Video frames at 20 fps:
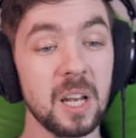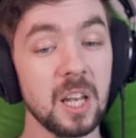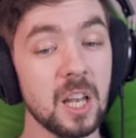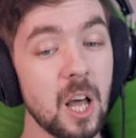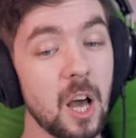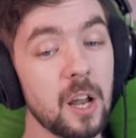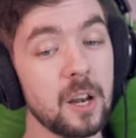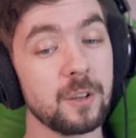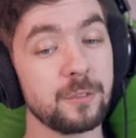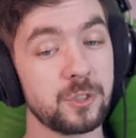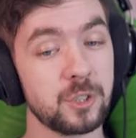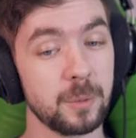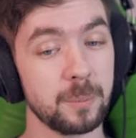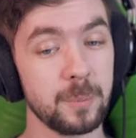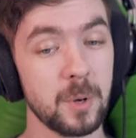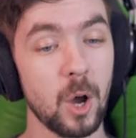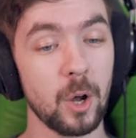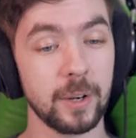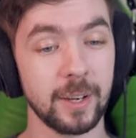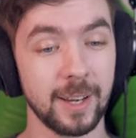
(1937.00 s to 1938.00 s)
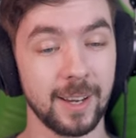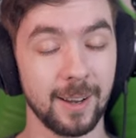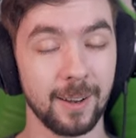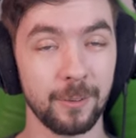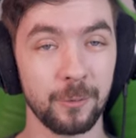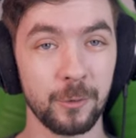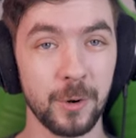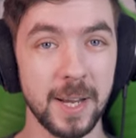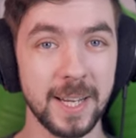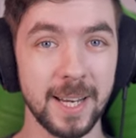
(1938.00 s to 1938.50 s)
lot of
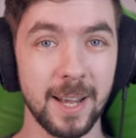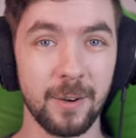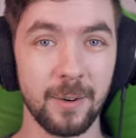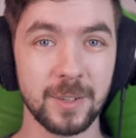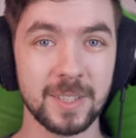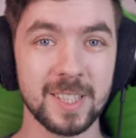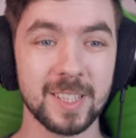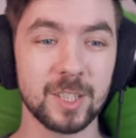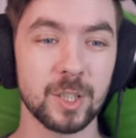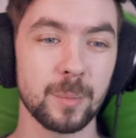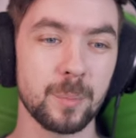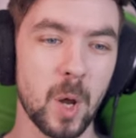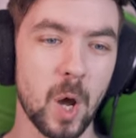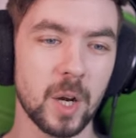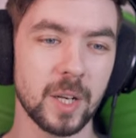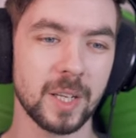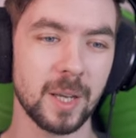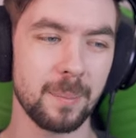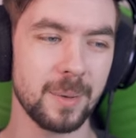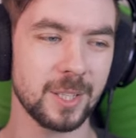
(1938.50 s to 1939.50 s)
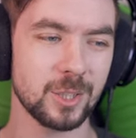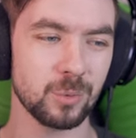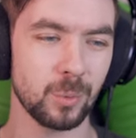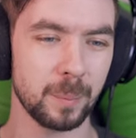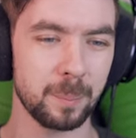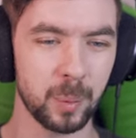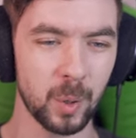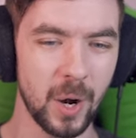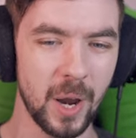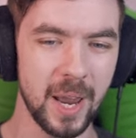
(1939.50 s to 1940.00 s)
Subnautica right now. It's like Subnautica mixed
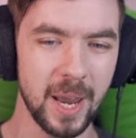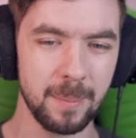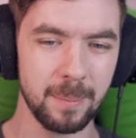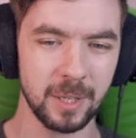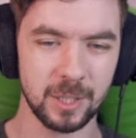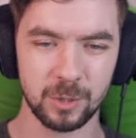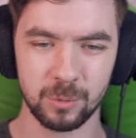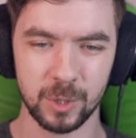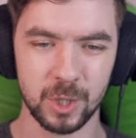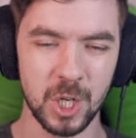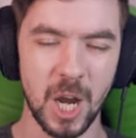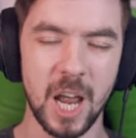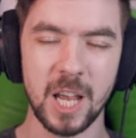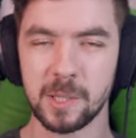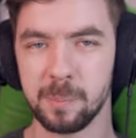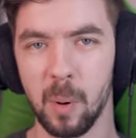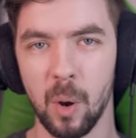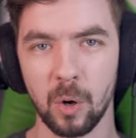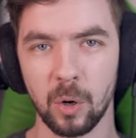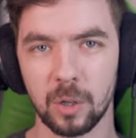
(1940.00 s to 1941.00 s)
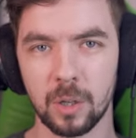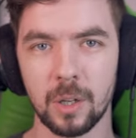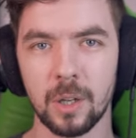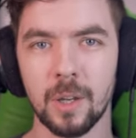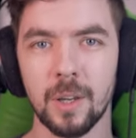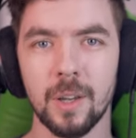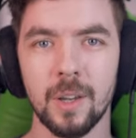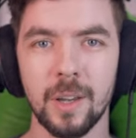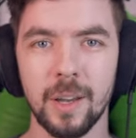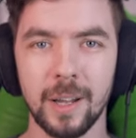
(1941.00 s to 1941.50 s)
with Prey mixed with Jazzpunk.
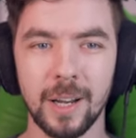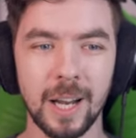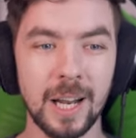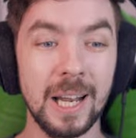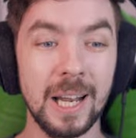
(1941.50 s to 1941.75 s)
And I